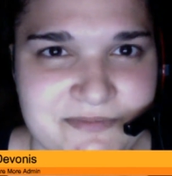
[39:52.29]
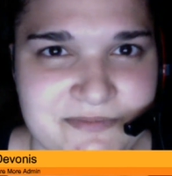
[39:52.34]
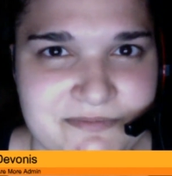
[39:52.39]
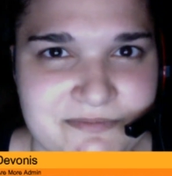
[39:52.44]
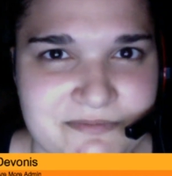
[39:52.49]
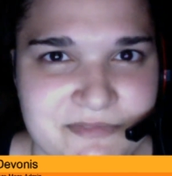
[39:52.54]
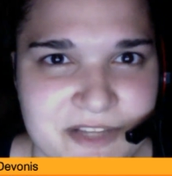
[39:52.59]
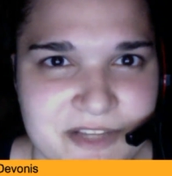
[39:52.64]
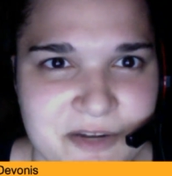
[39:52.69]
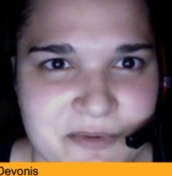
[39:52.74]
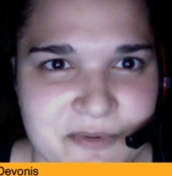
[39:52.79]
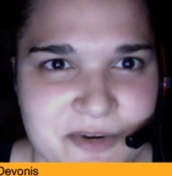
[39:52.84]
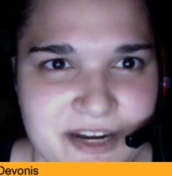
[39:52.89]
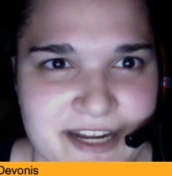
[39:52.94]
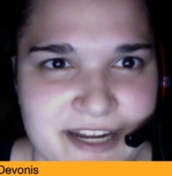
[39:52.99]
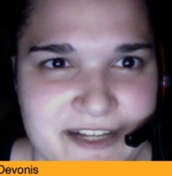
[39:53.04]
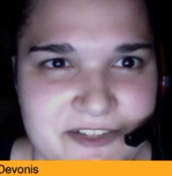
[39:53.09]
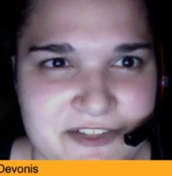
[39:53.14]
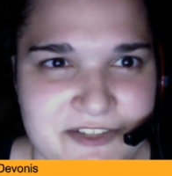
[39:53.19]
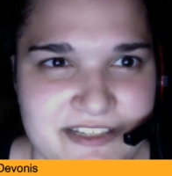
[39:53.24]
No, we're
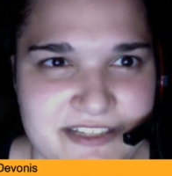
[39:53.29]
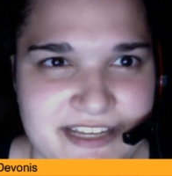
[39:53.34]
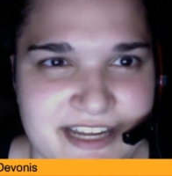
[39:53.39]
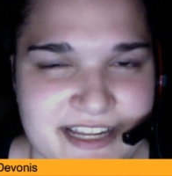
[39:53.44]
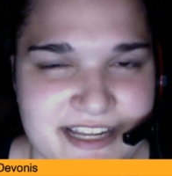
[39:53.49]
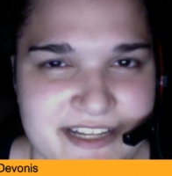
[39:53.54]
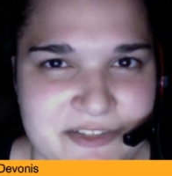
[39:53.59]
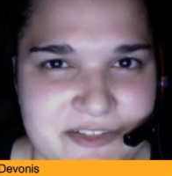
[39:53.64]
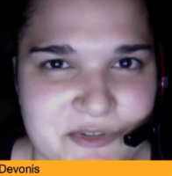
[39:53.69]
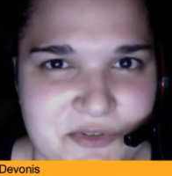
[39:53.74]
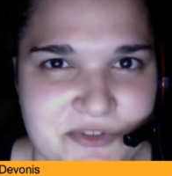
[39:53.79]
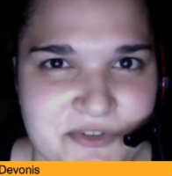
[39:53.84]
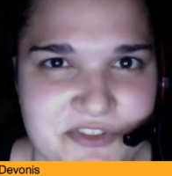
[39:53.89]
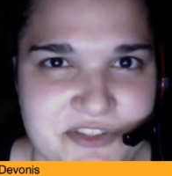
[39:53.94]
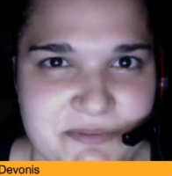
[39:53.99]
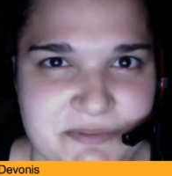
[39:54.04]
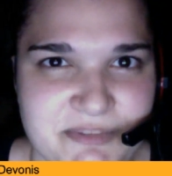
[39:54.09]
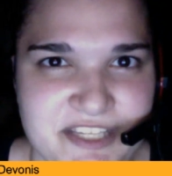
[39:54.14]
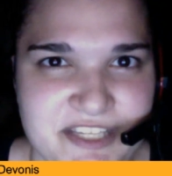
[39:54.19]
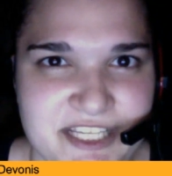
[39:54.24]
actually heading towards
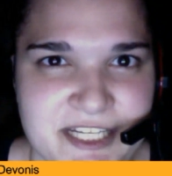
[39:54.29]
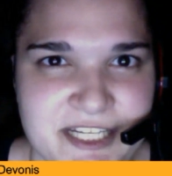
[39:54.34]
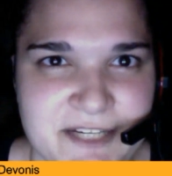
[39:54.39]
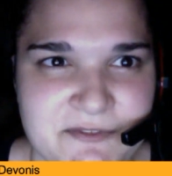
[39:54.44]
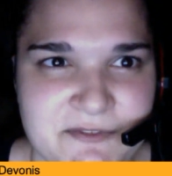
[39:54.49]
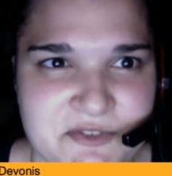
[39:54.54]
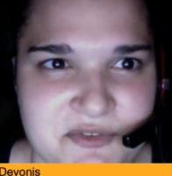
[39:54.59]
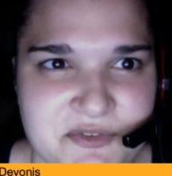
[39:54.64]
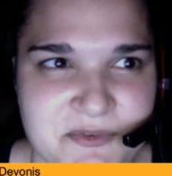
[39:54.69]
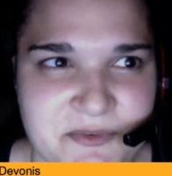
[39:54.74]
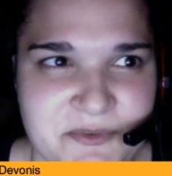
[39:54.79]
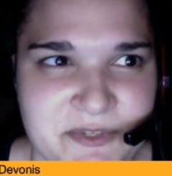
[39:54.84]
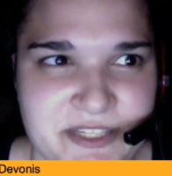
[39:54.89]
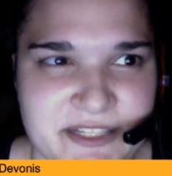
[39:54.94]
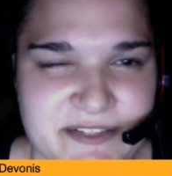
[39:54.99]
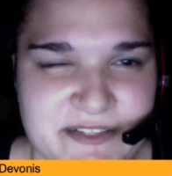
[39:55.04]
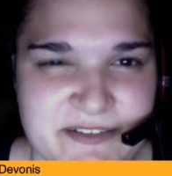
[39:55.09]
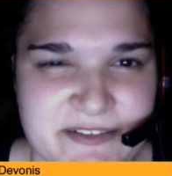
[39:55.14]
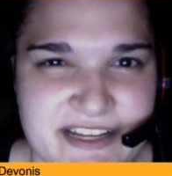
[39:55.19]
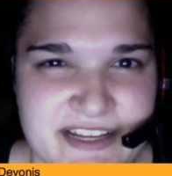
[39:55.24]
the beginning of school
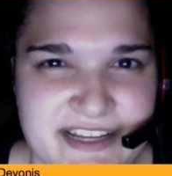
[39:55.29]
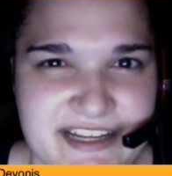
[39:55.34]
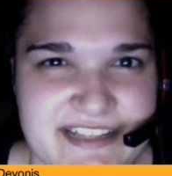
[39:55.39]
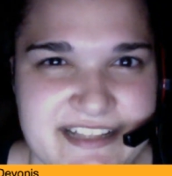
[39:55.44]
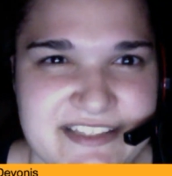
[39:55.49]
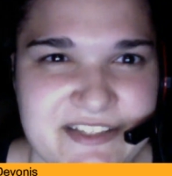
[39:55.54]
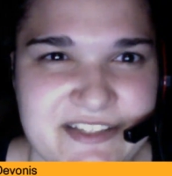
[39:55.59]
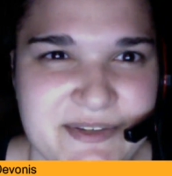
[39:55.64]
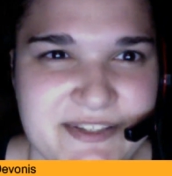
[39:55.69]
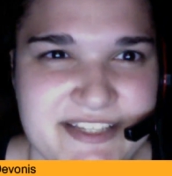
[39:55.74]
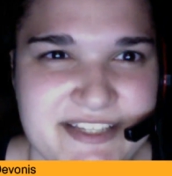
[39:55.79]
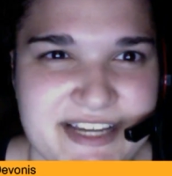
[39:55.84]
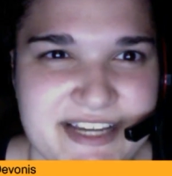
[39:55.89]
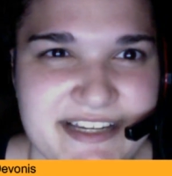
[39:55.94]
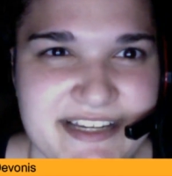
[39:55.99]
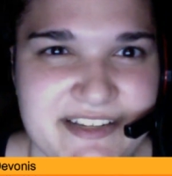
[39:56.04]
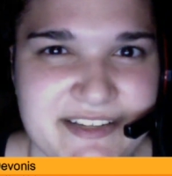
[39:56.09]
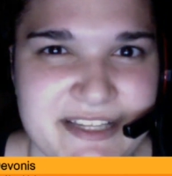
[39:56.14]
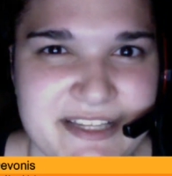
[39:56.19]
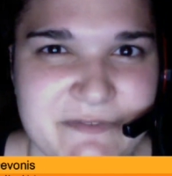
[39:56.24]
year. So it's
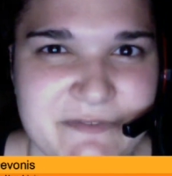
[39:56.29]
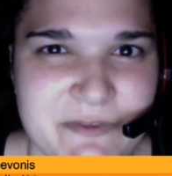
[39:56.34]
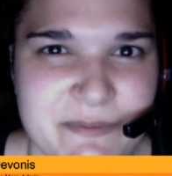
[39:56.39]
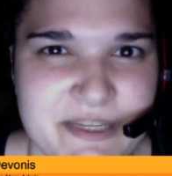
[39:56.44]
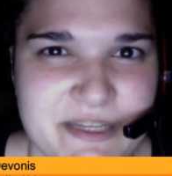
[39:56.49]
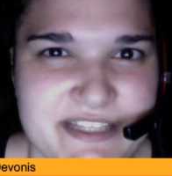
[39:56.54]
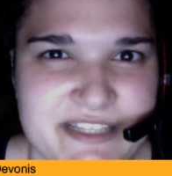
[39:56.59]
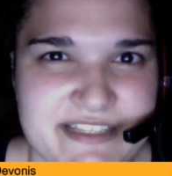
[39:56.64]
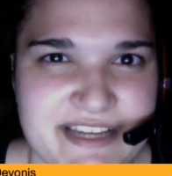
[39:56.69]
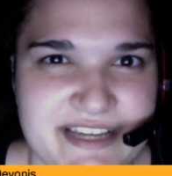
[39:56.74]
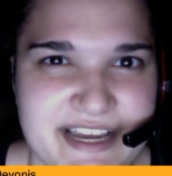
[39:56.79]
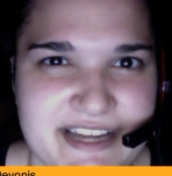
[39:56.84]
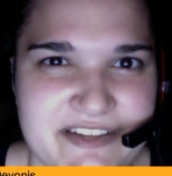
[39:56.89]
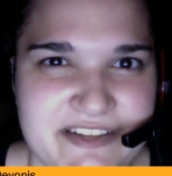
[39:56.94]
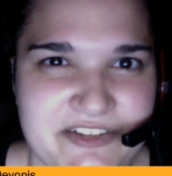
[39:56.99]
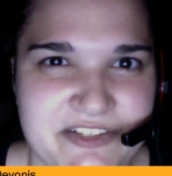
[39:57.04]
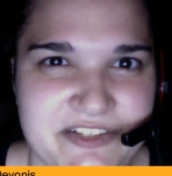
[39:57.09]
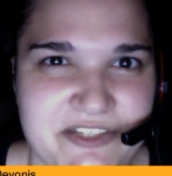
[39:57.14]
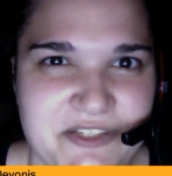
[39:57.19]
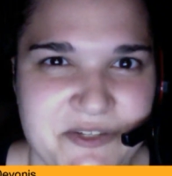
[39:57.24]
kind of late for me to
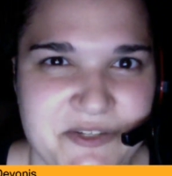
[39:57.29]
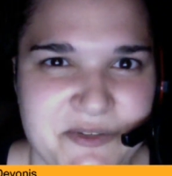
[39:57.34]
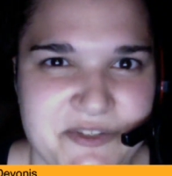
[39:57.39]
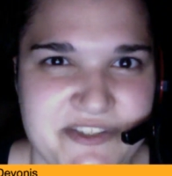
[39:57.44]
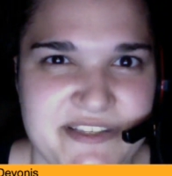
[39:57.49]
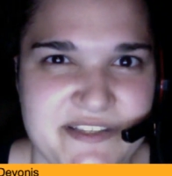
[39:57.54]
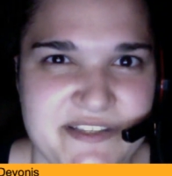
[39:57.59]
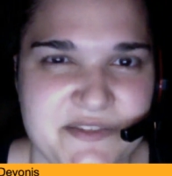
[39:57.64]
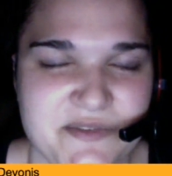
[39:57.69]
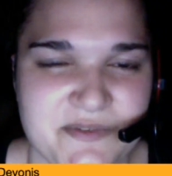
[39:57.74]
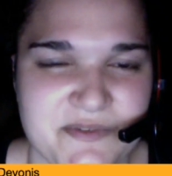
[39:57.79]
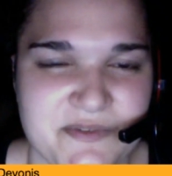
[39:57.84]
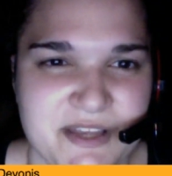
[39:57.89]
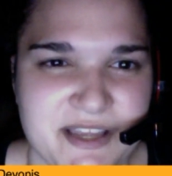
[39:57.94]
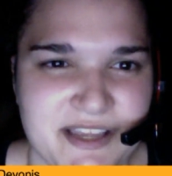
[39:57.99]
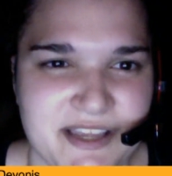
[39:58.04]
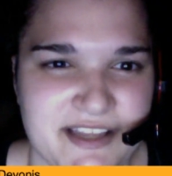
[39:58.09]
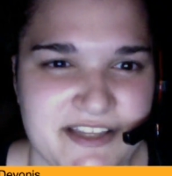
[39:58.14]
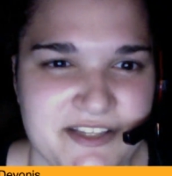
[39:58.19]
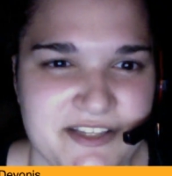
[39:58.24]
actually use this
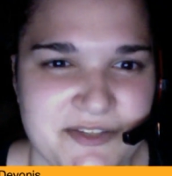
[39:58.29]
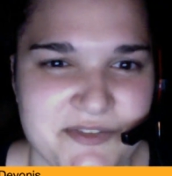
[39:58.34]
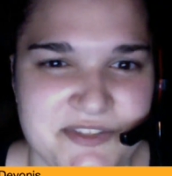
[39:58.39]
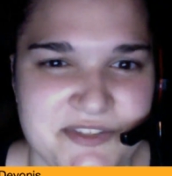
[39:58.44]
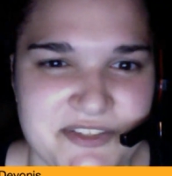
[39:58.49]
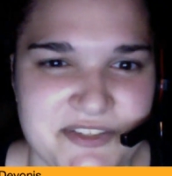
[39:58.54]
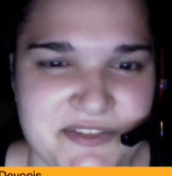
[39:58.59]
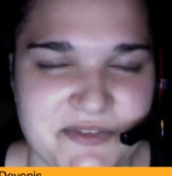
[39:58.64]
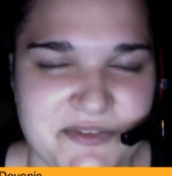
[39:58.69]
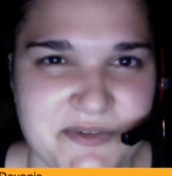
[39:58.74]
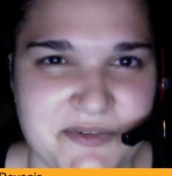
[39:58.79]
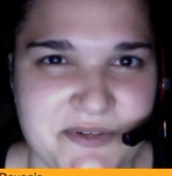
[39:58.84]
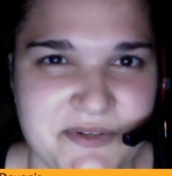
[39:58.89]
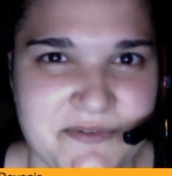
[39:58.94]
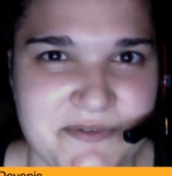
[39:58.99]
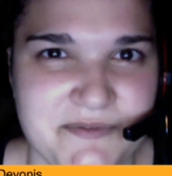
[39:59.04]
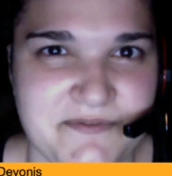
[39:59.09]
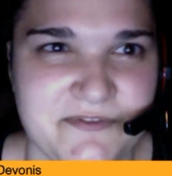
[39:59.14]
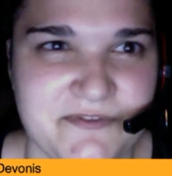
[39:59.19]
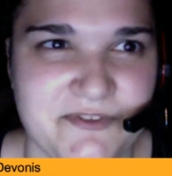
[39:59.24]

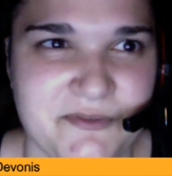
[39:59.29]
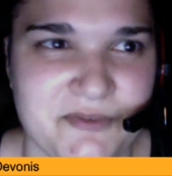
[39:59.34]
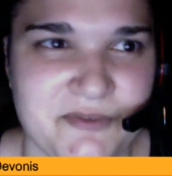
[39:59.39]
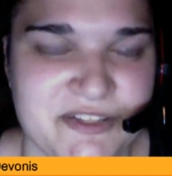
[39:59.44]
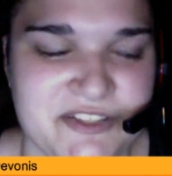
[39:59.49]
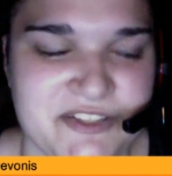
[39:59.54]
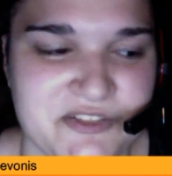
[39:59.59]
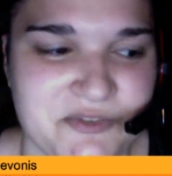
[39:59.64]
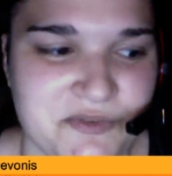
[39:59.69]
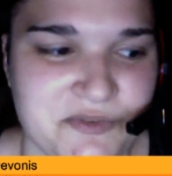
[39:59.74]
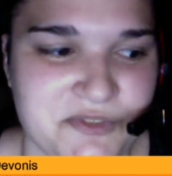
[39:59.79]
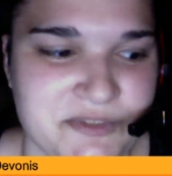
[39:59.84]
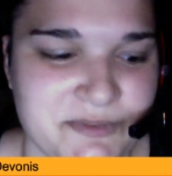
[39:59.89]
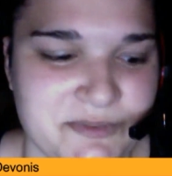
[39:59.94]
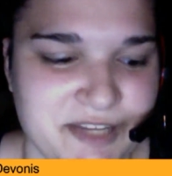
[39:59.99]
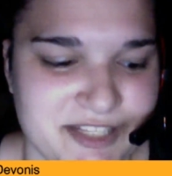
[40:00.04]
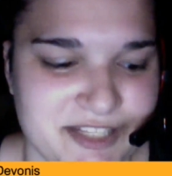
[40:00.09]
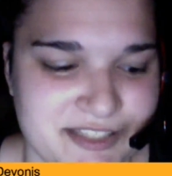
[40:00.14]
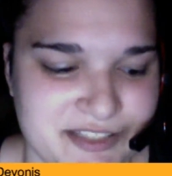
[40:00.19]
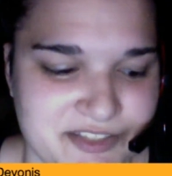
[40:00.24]
quote for when school's
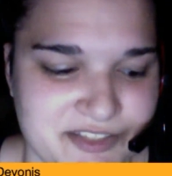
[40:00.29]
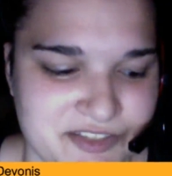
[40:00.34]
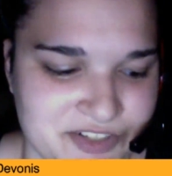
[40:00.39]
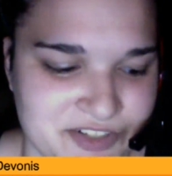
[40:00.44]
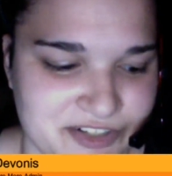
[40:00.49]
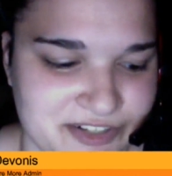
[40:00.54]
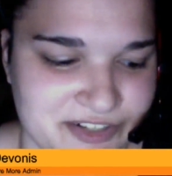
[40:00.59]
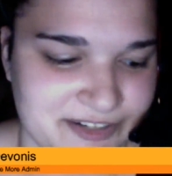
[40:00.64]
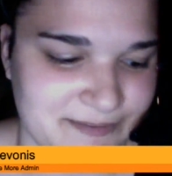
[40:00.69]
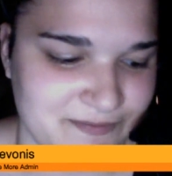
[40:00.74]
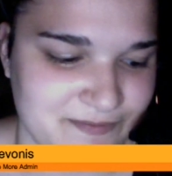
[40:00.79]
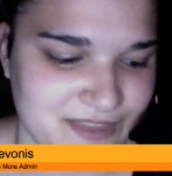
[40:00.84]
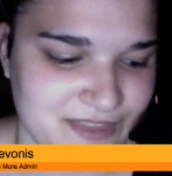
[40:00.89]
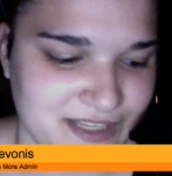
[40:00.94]
about to start.